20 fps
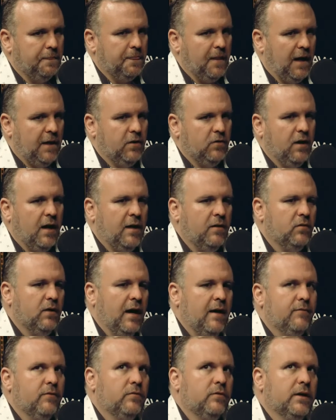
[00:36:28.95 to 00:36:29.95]
I don't I don't
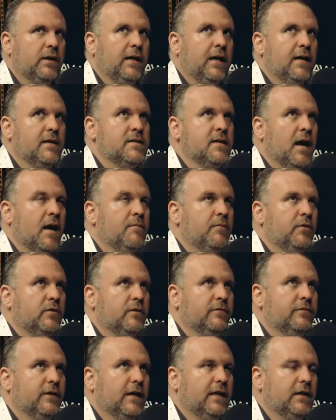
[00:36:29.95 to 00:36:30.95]
I haven't really had time to
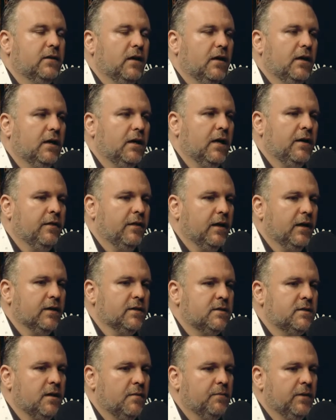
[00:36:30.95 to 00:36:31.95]
reflect on it. I think
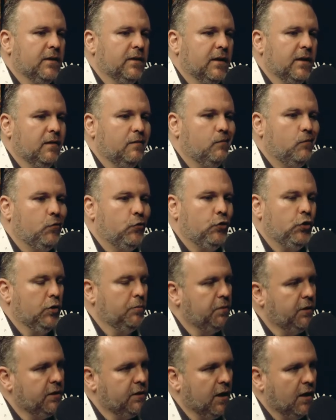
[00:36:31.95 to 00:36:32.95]
it's something that should
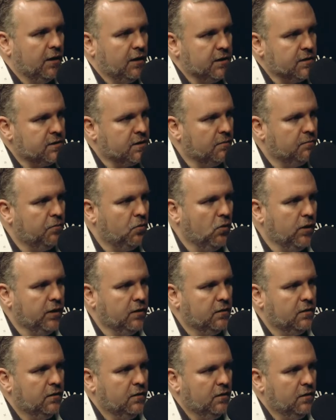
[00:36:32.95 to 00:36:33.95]
be done at some
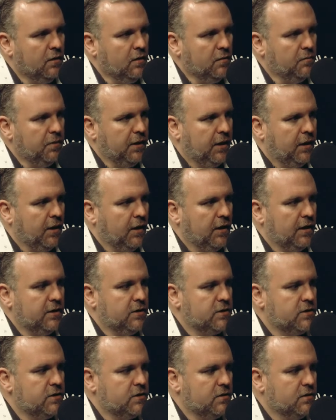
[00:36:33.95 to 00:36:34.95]
point
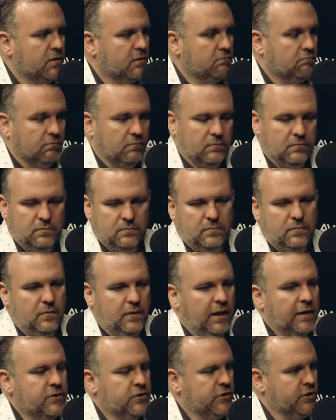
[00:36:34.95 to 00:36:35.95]
because
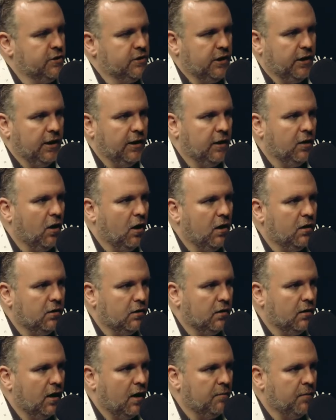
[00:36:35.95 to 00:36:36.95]
it's just getting
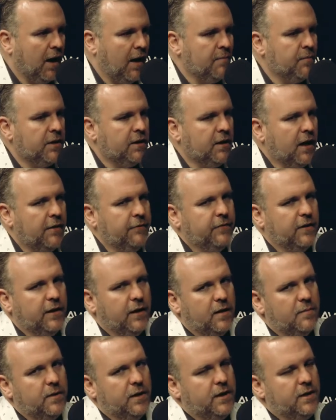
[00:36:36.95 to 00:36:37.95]
harder. I'm I'm in I feel
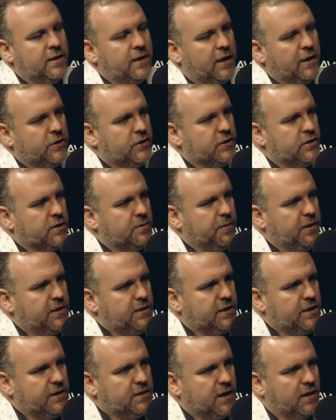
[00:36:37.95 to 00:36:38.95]
like I'm an endangered
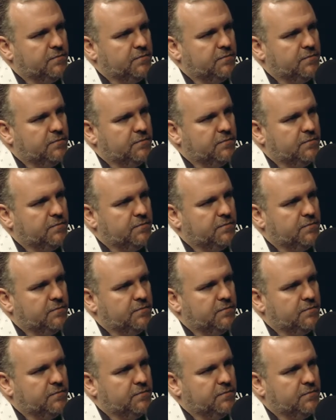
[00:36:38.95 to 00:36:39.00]
species.